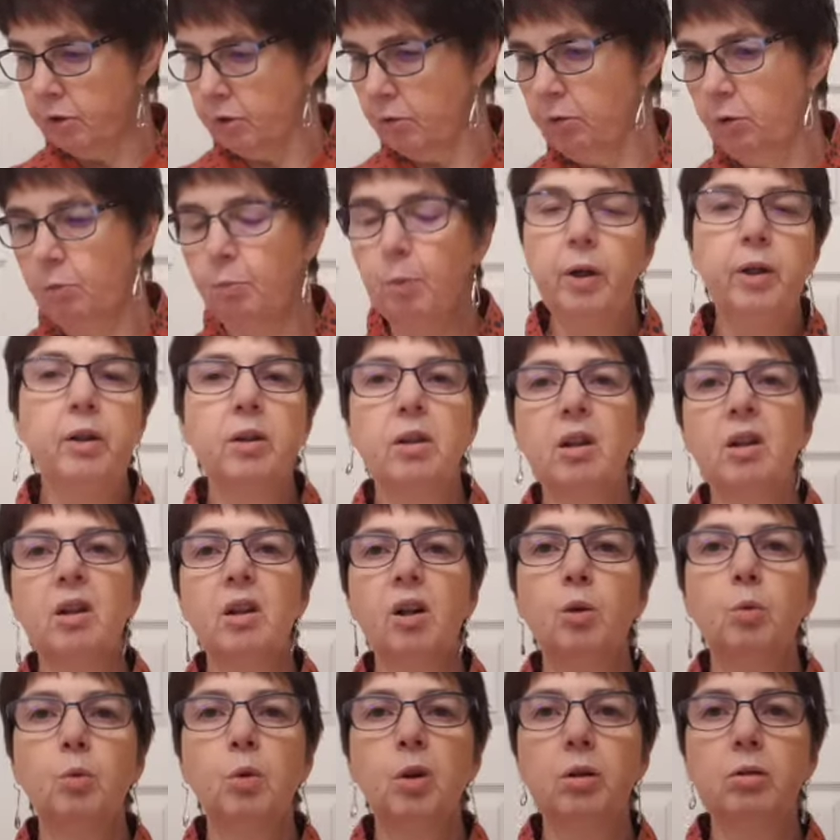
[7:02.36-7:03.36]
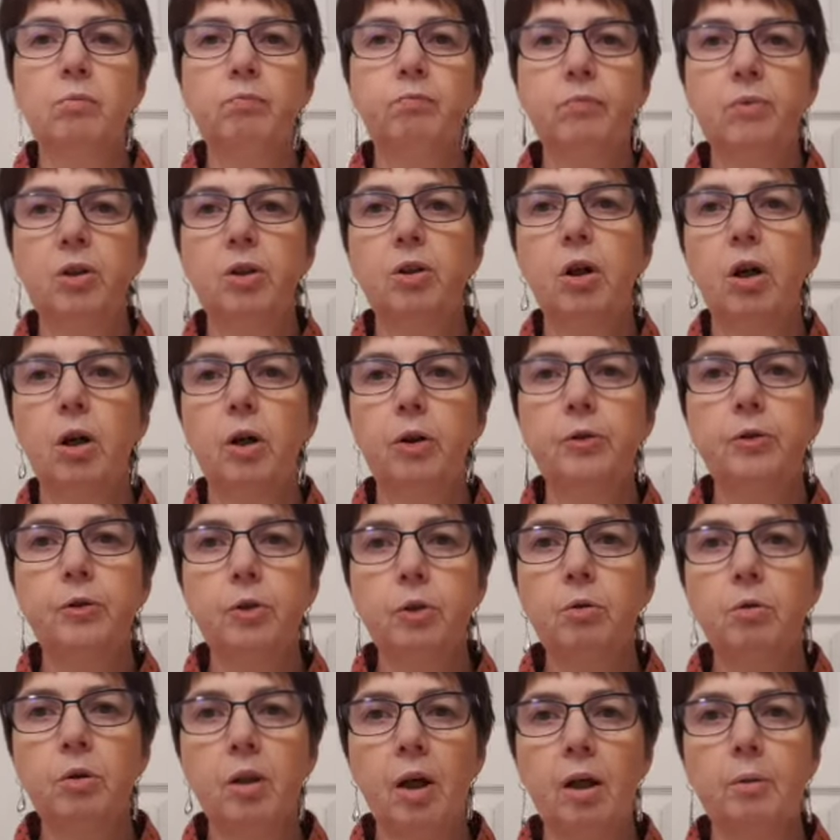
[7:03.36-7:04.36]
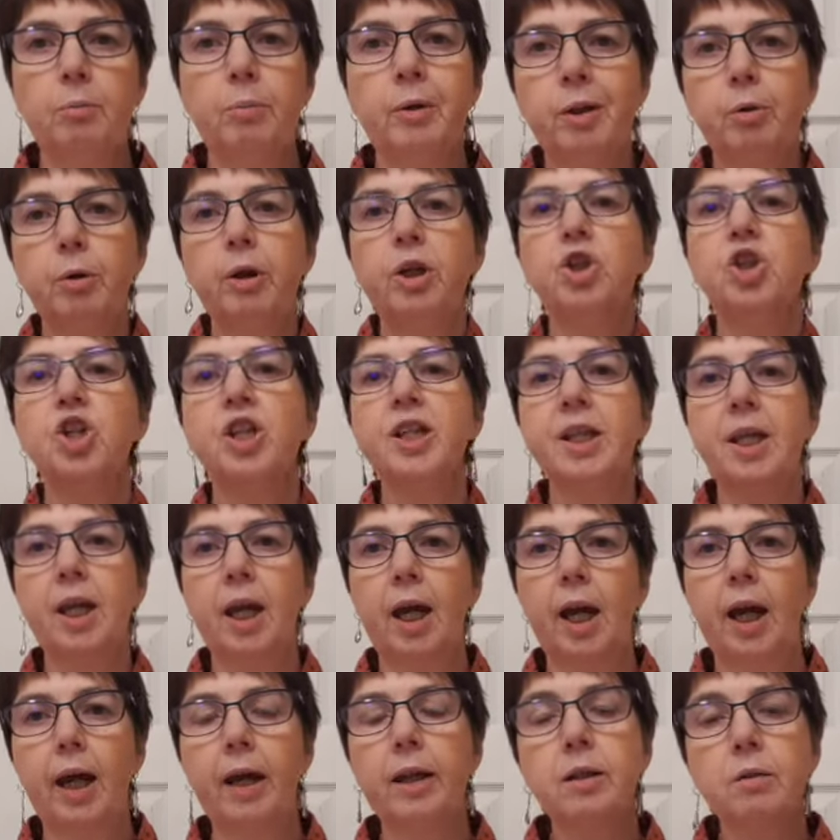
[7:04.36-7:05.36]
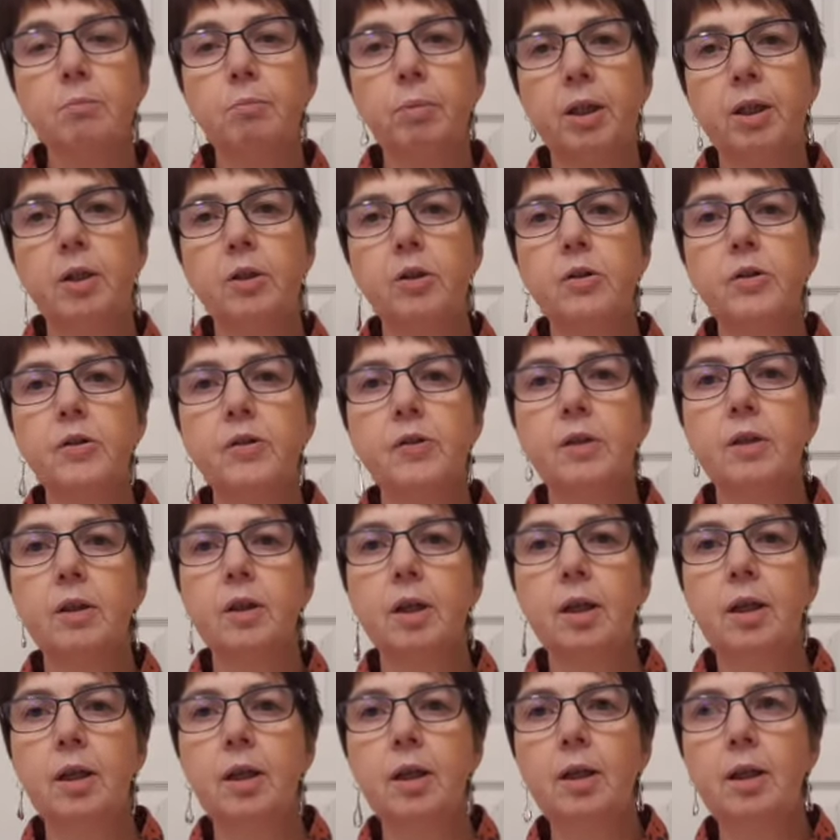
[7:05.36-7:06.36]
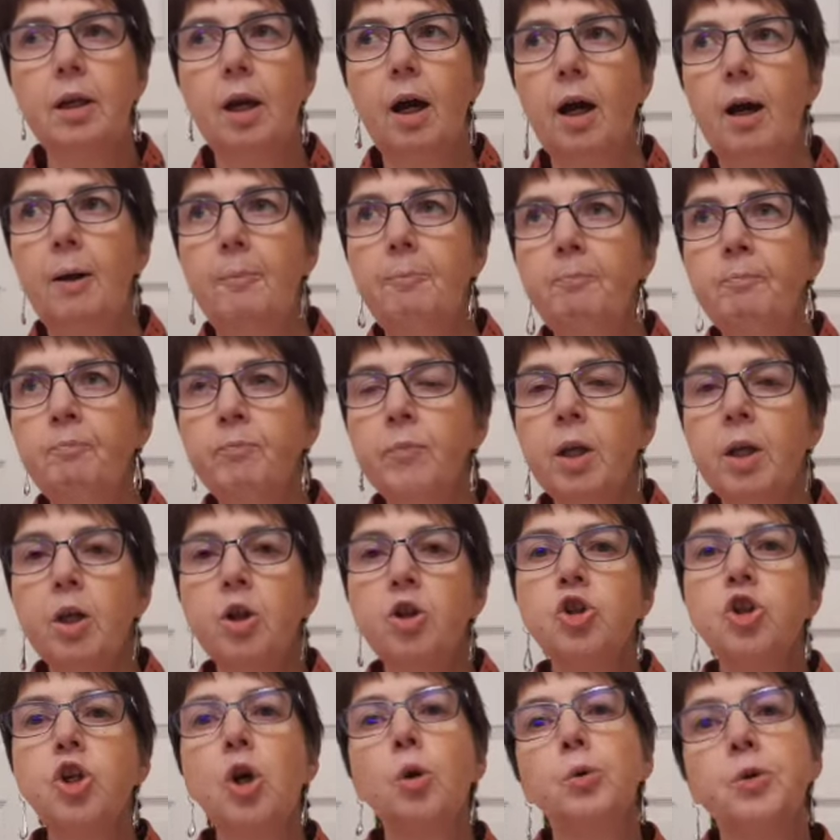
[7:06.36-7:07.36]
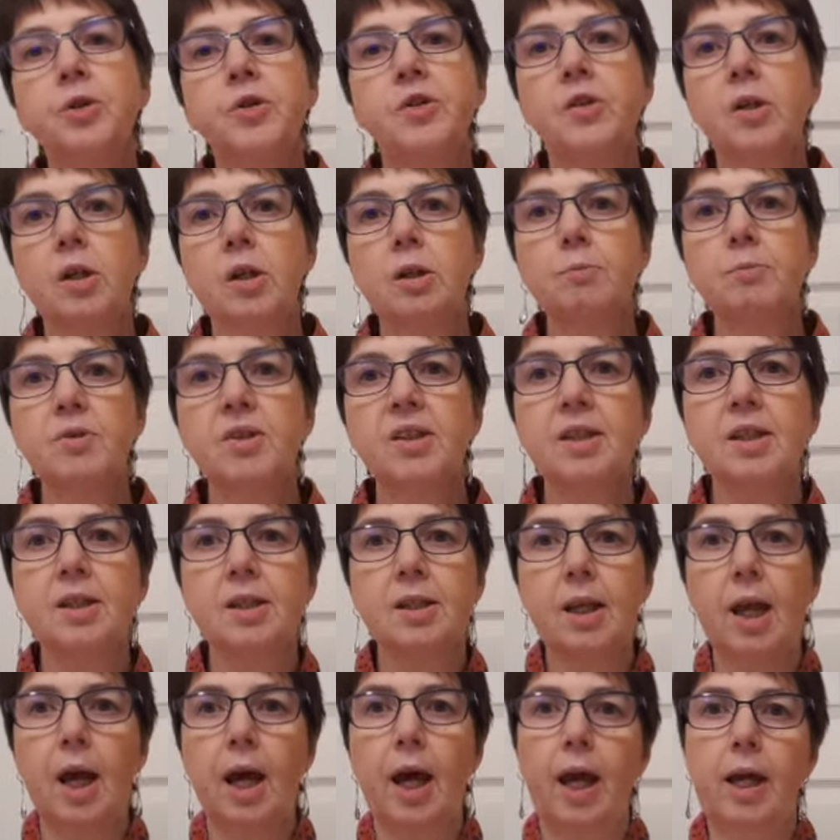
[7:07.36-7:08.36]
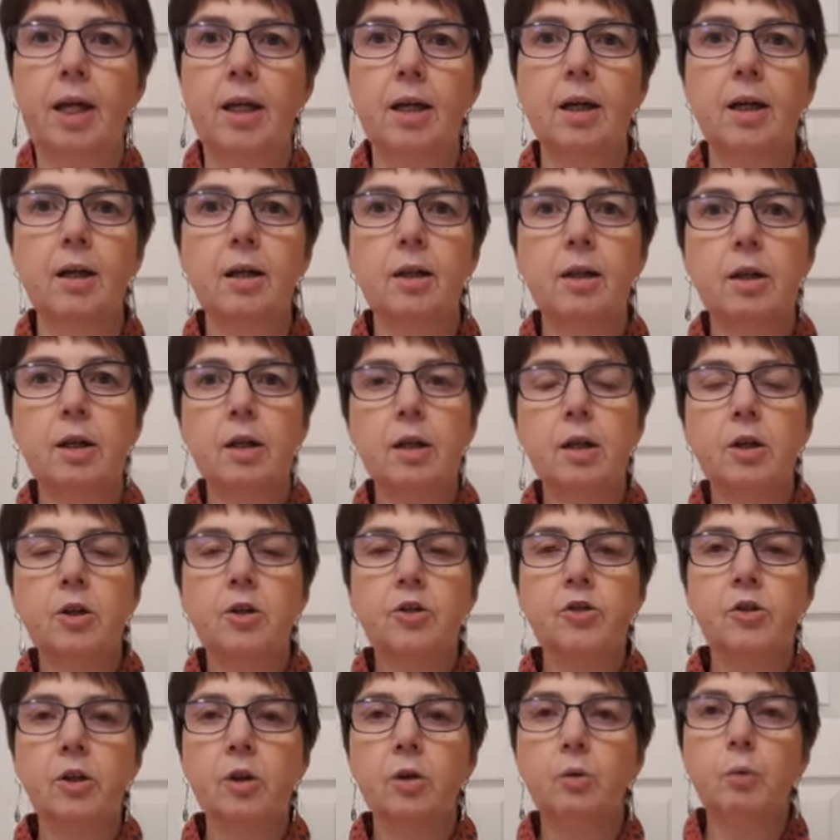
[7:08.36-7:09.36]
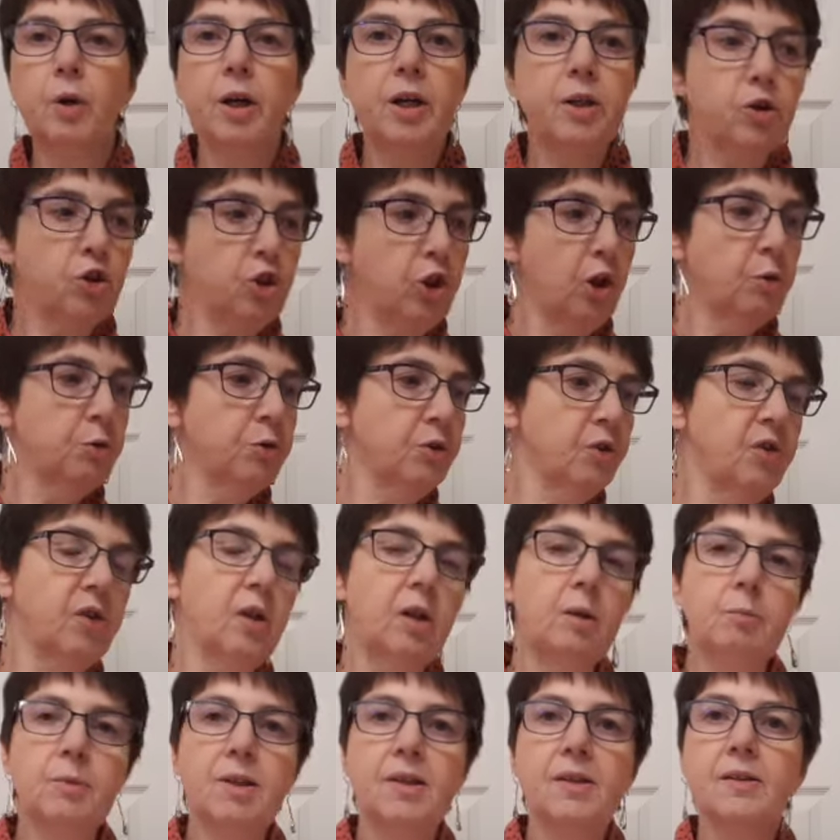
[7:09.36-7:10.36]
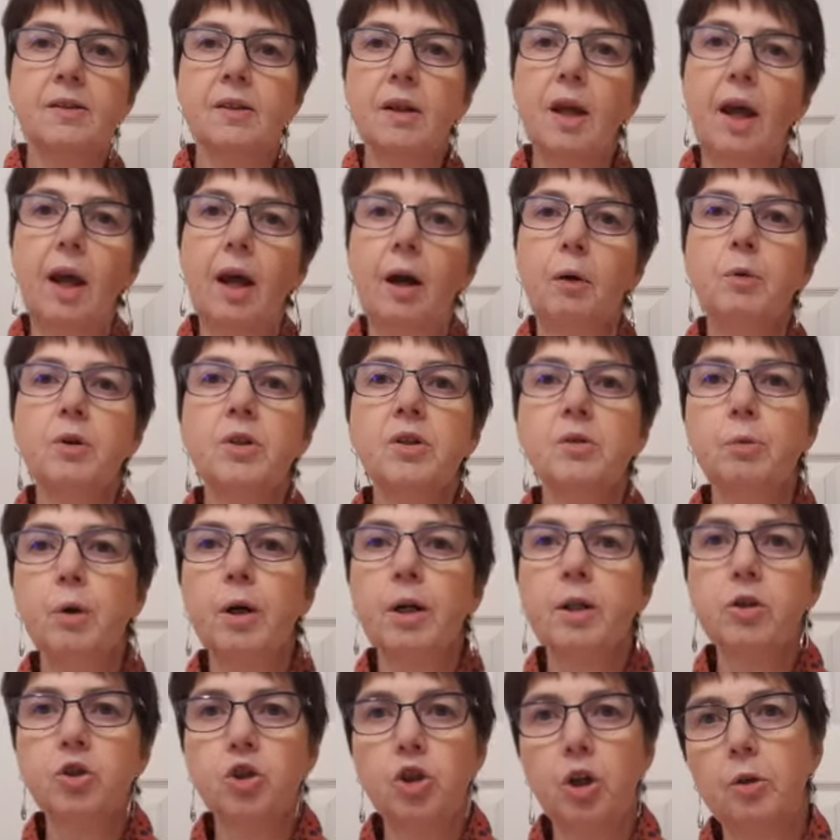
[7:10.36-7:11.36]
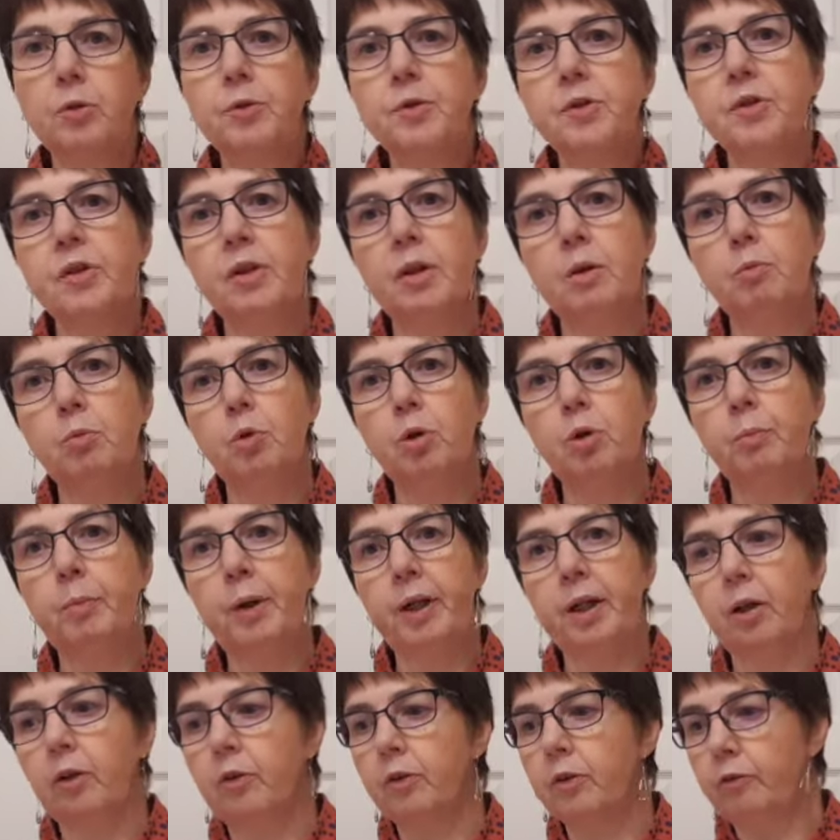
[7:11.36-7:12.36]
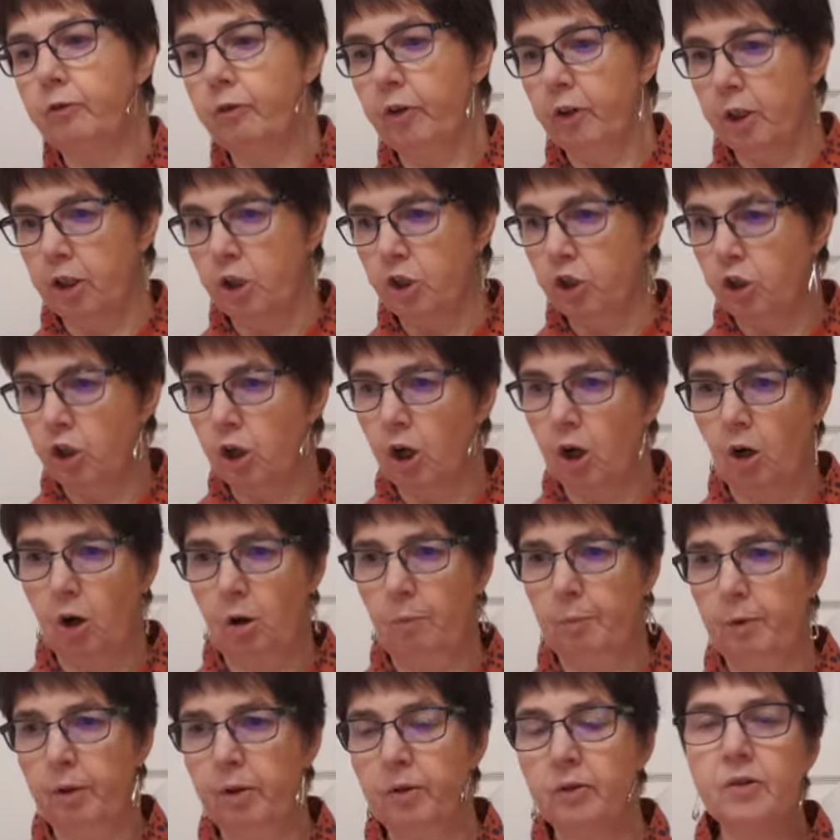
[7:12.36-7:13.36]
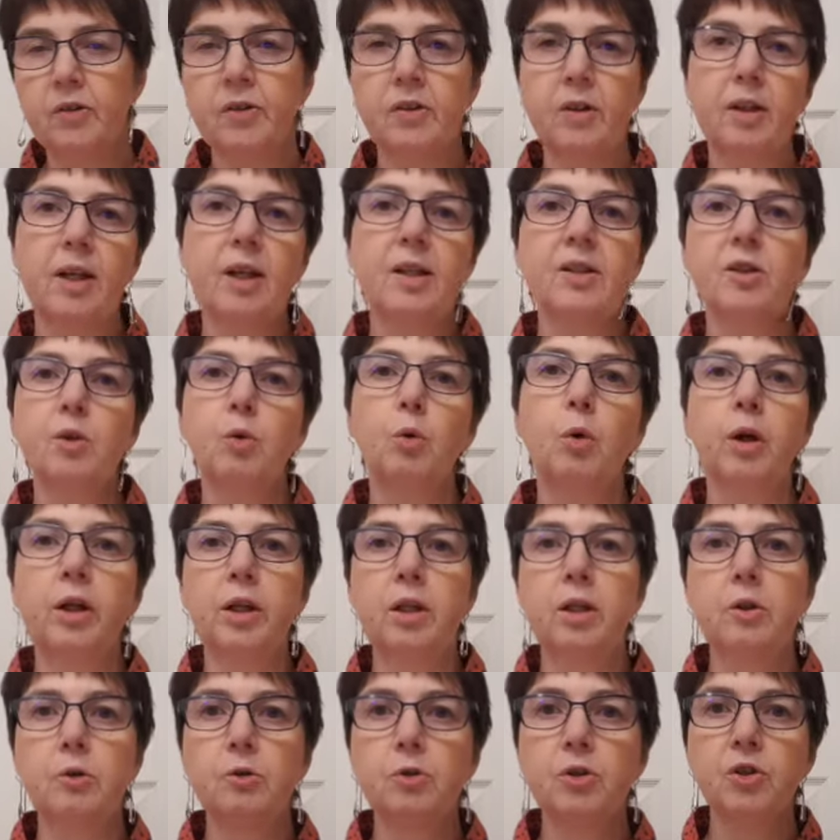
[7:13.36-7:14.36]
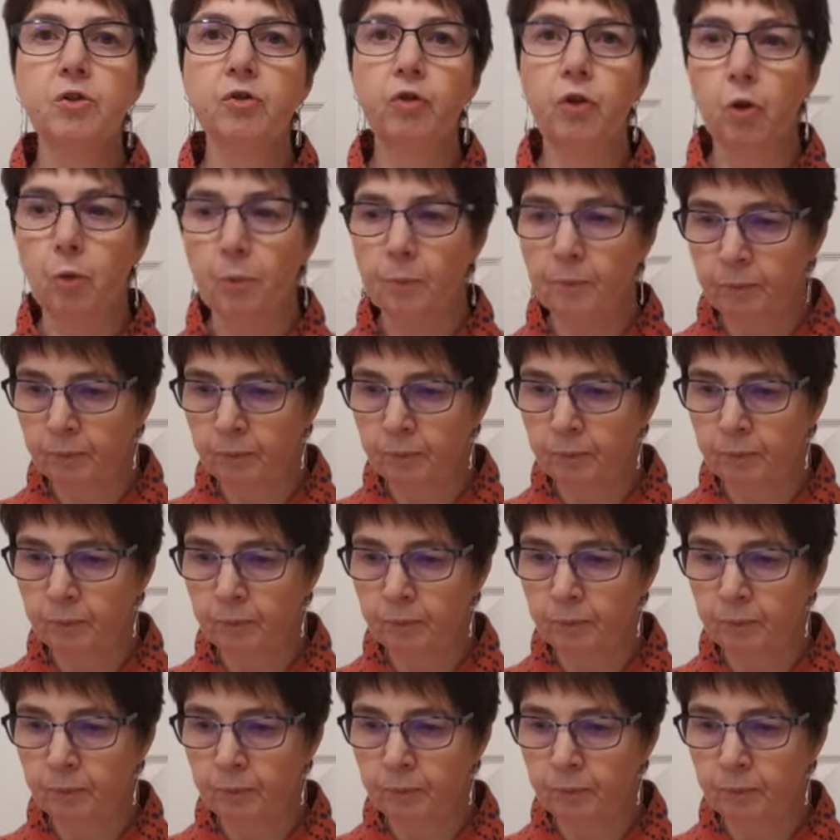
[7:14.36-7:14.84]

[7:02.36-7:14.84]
you might think, oh well, you can't do that, but you actually can, because the shoulder seams stay. So where the shoulder seam is now is where the shoulder seam will be on the finished garment. So that's quite useful.